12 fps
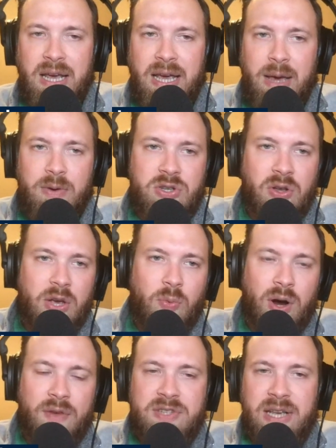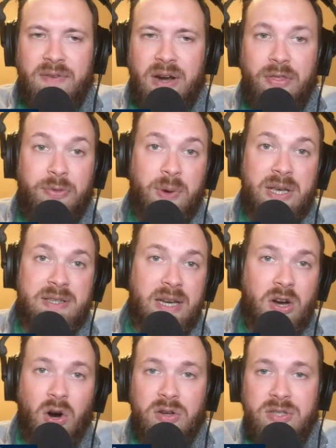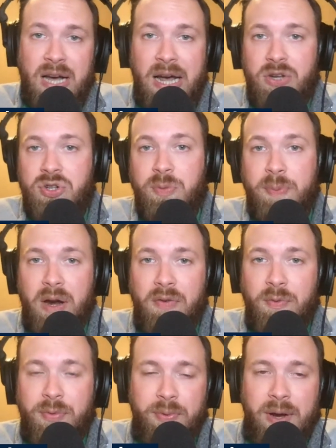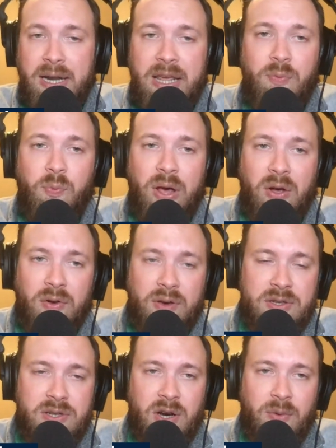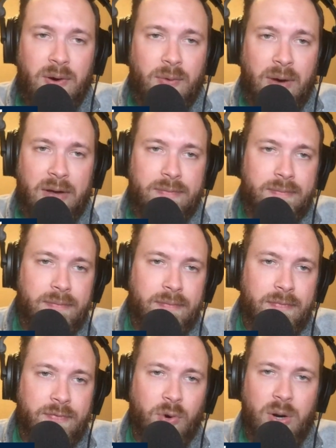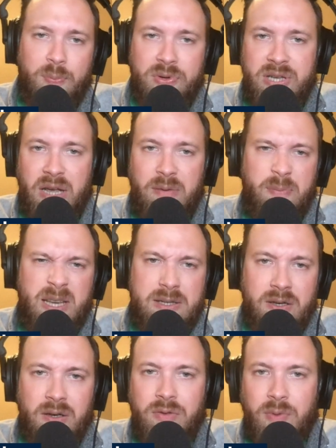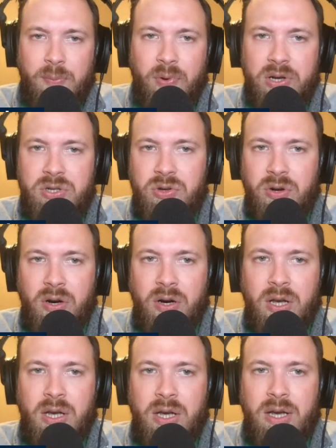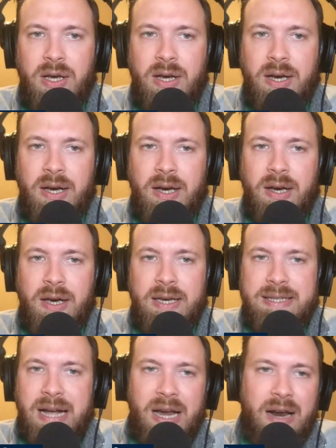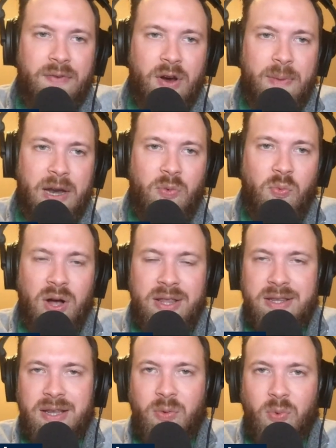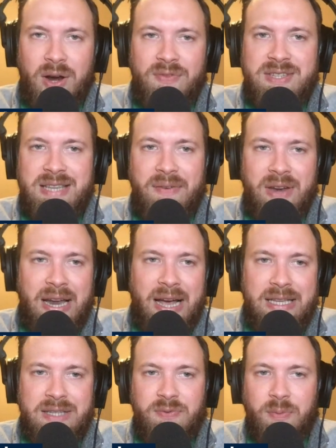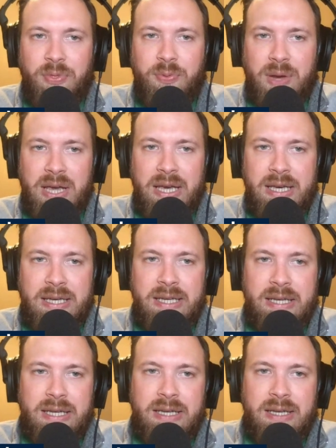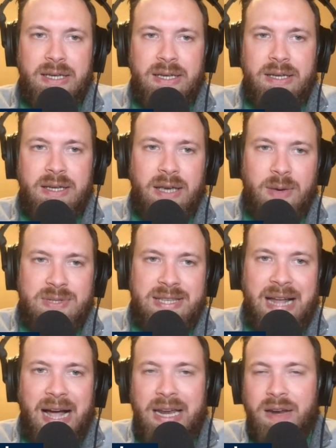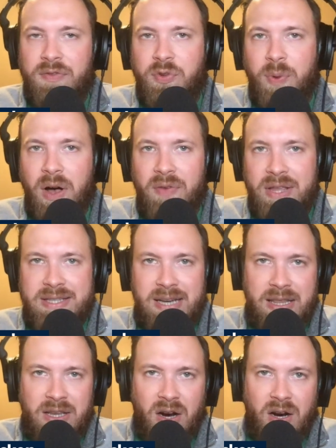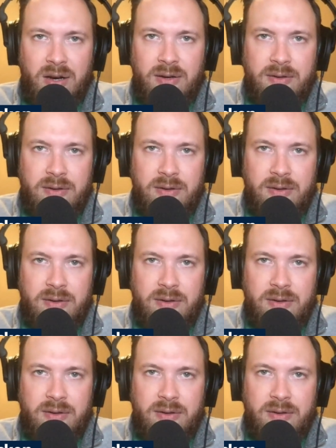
He was only 1 of 7 on threes. And Carl's got to shoot better from 3, and he will. He's a career, 40% basically 3-point shooter. He's not going to have very many 1 of 7 nights from 3. He was 9 of 12 inside the arc,